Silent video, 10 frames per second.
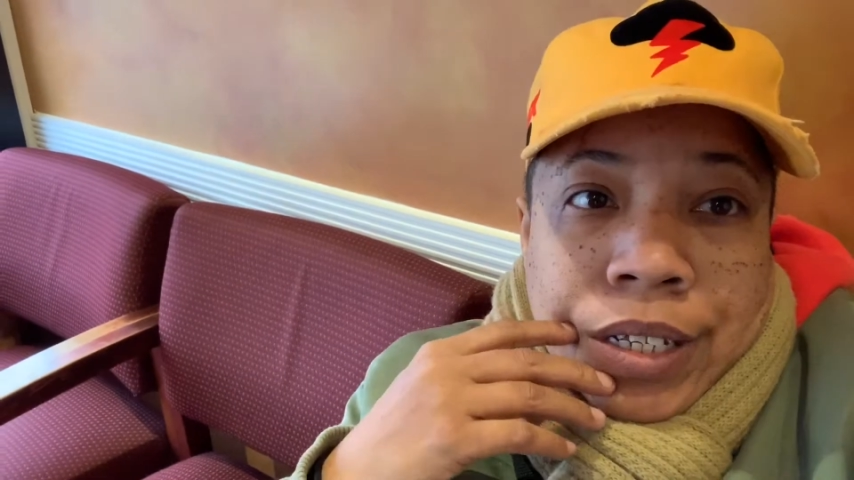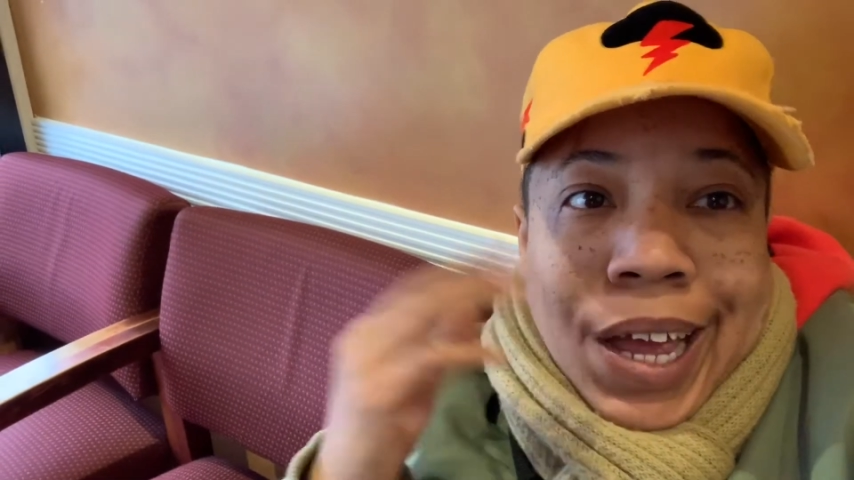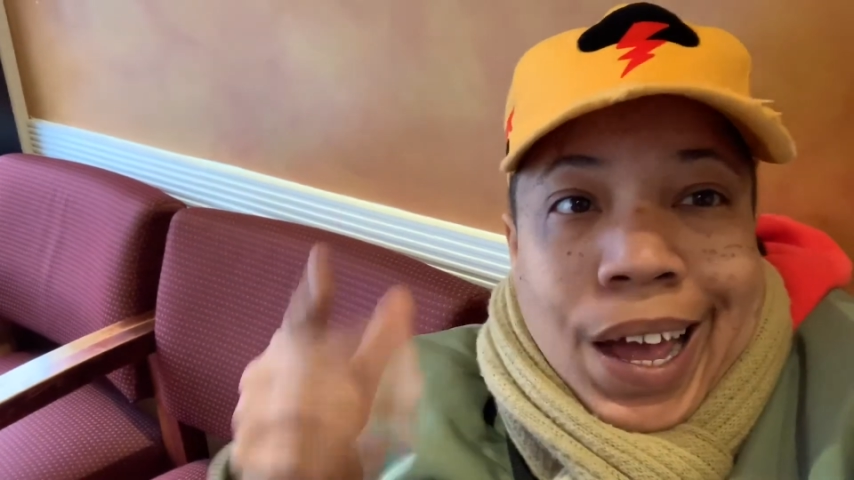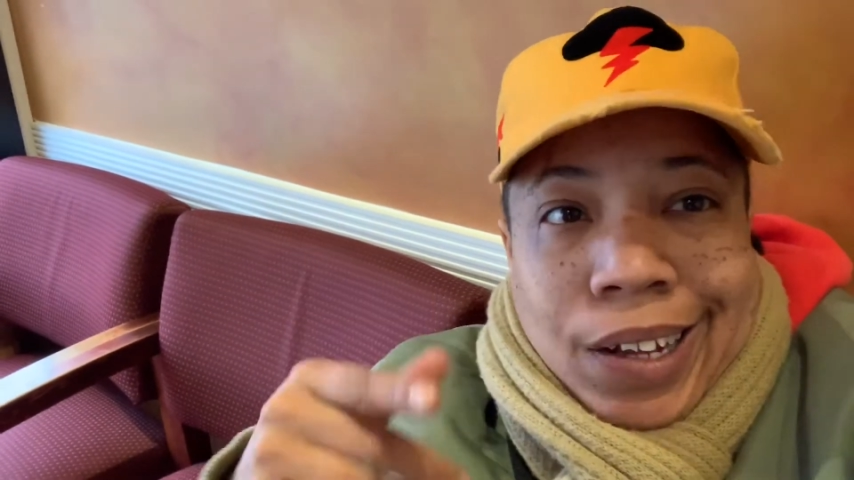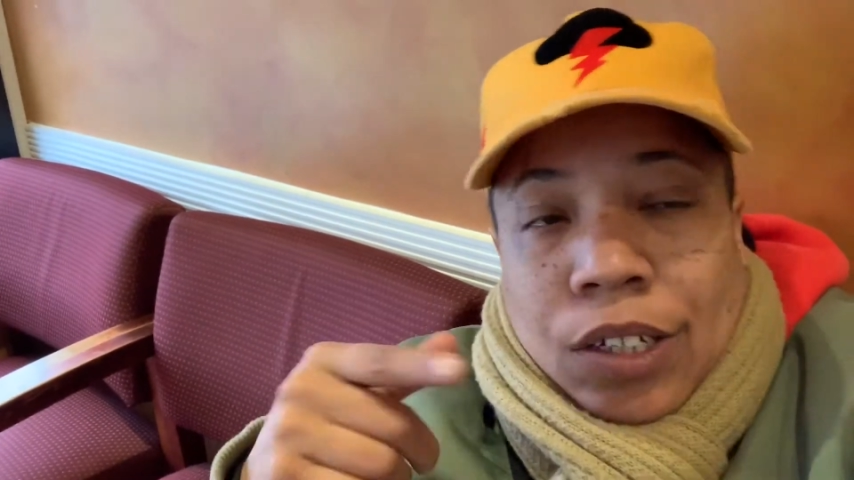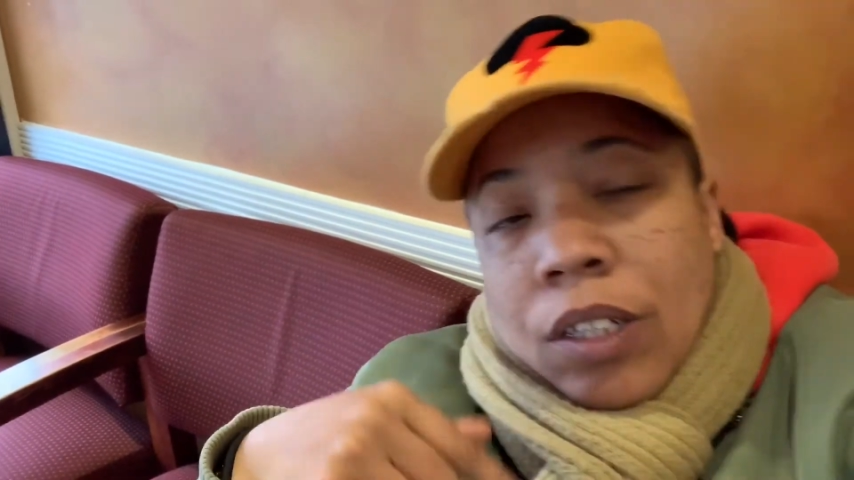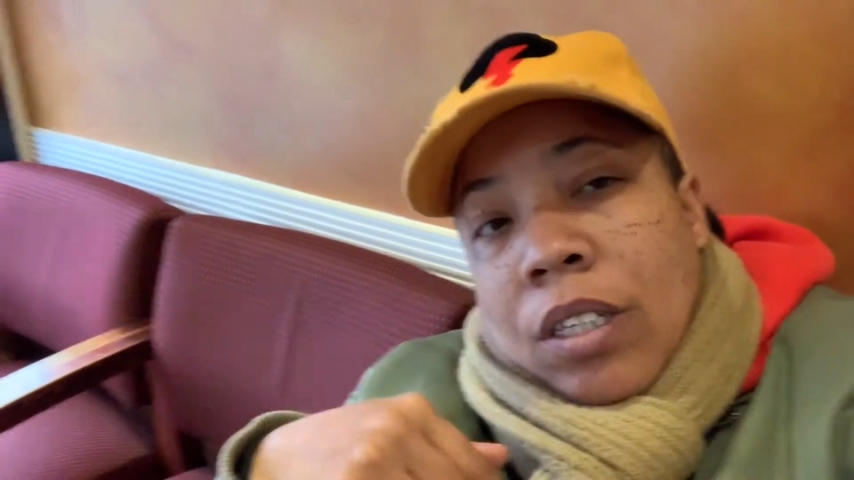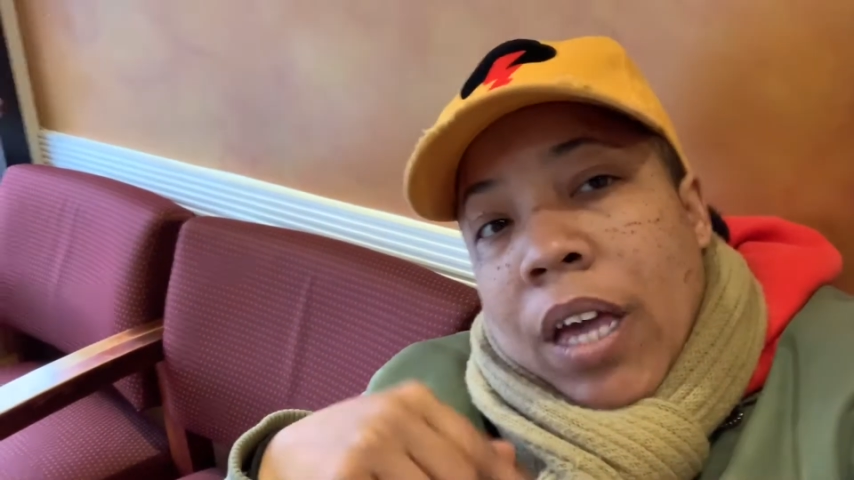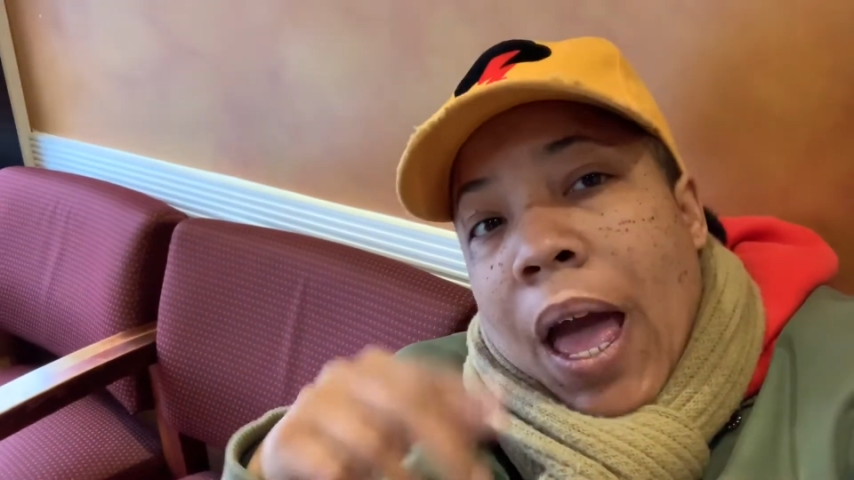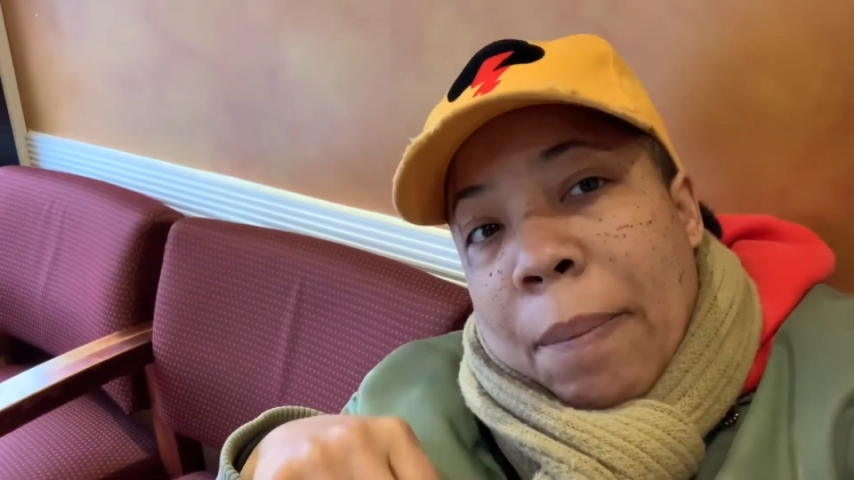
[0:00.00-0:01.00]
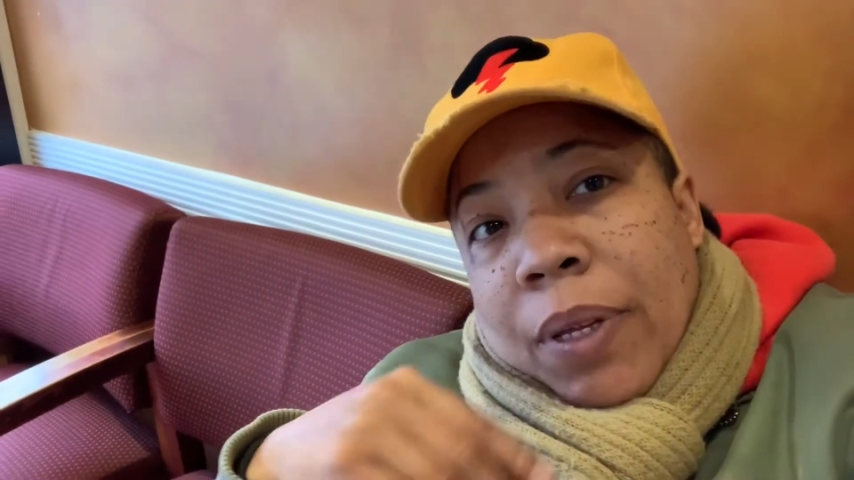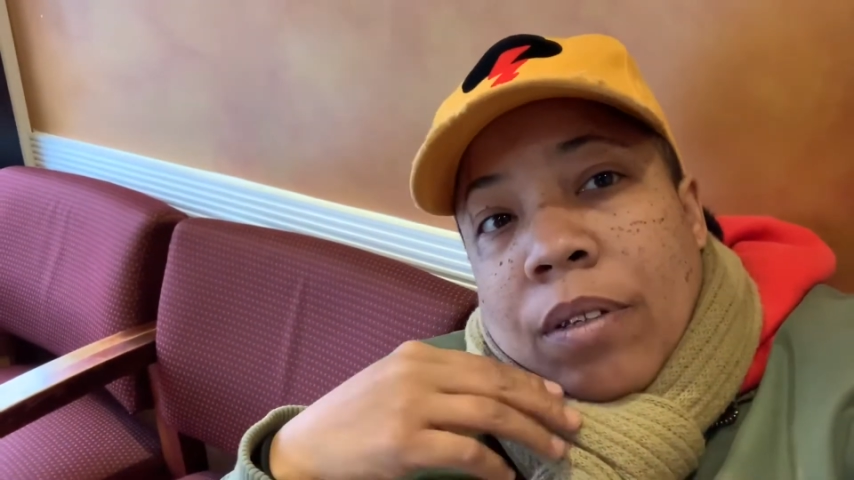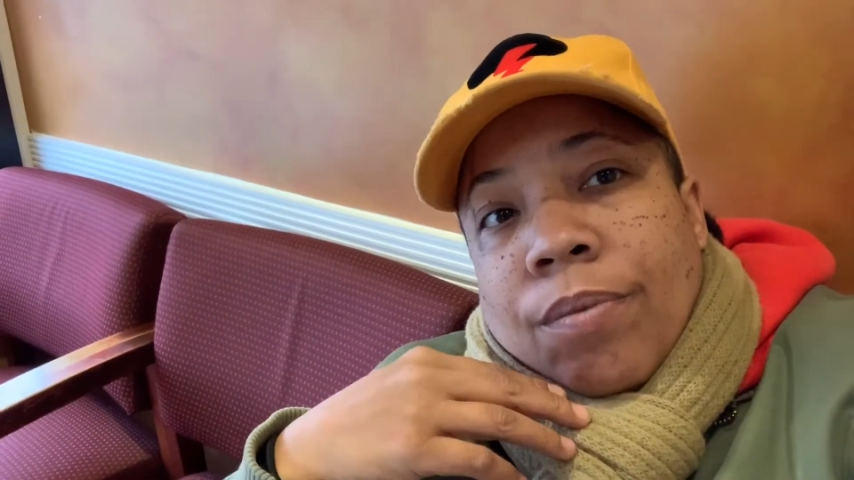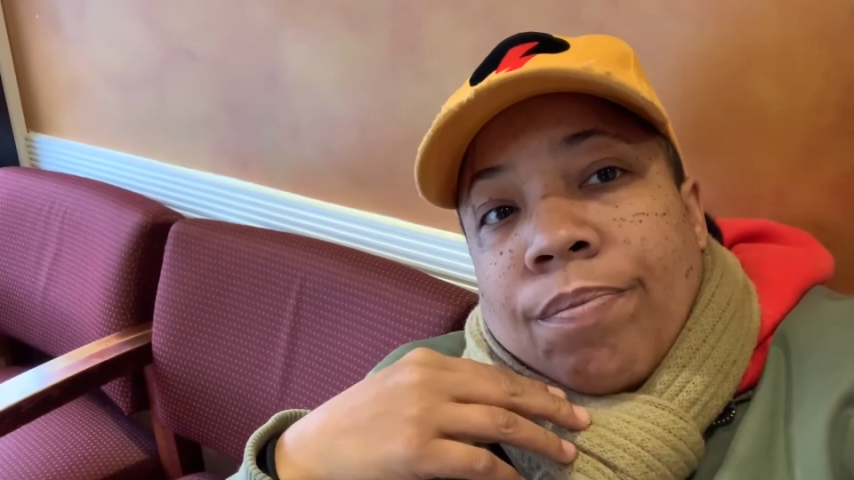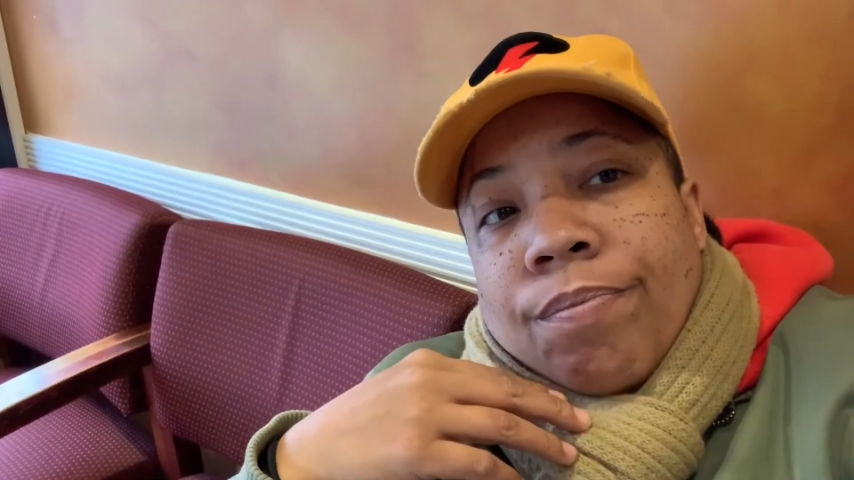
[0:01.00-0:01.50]
actually happen.
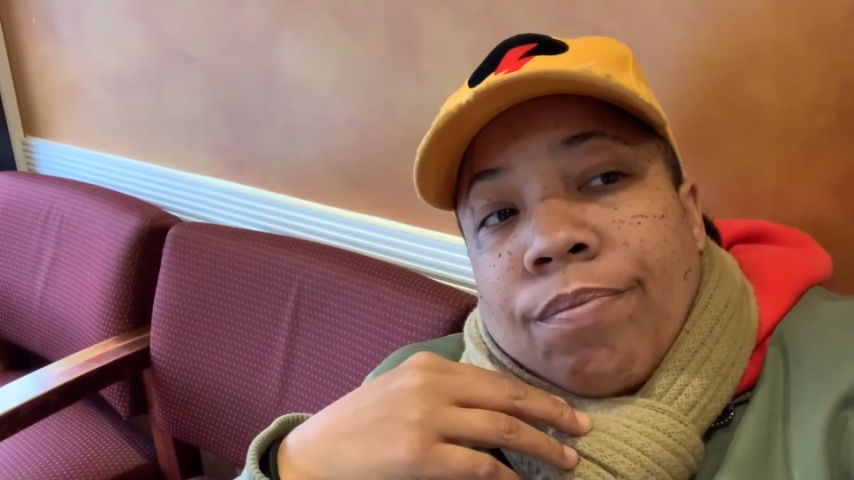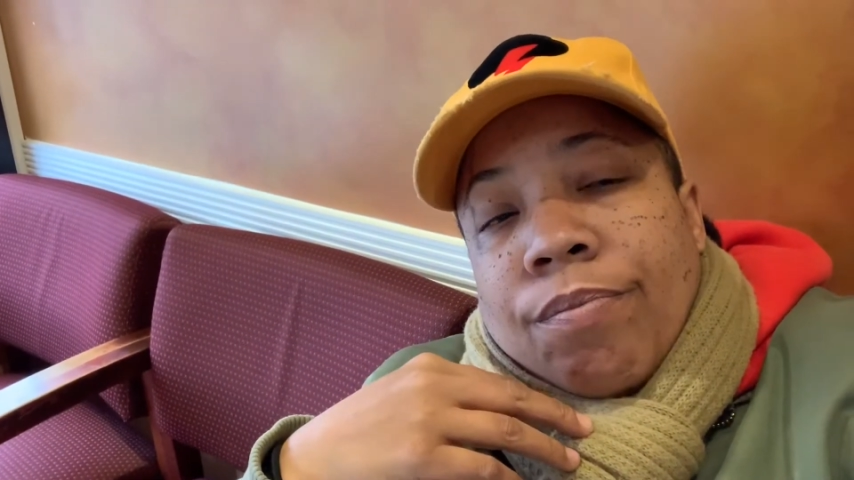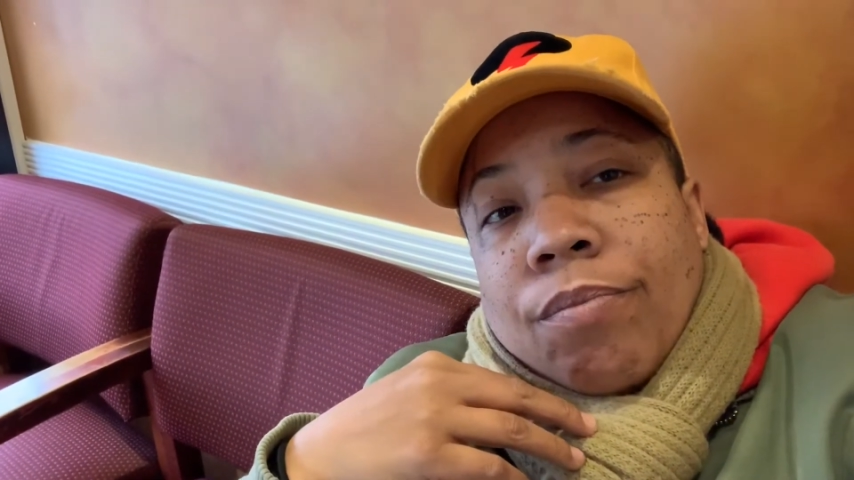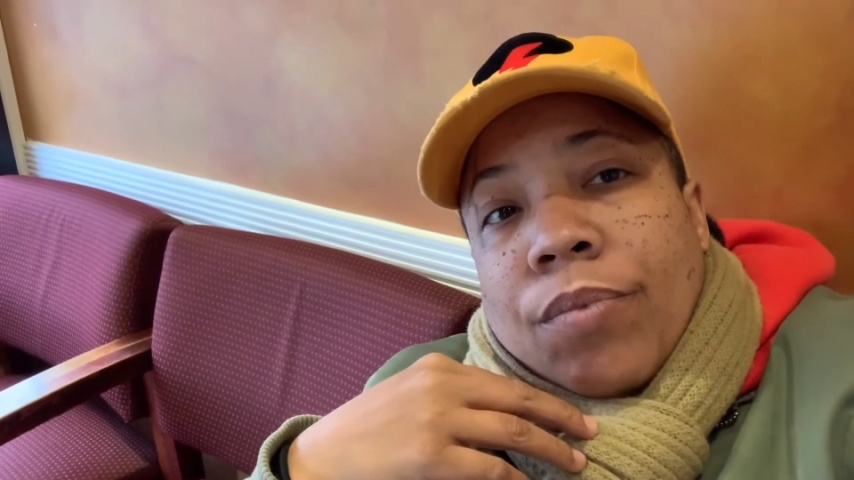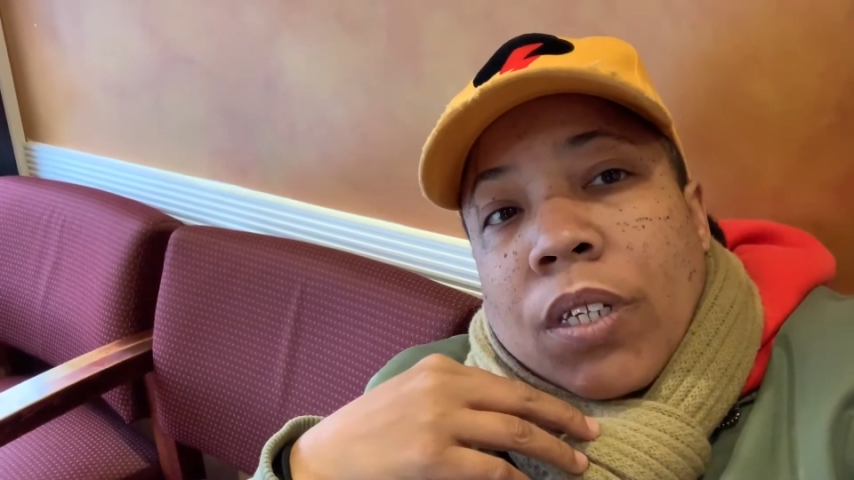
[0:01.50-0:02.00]
Oops,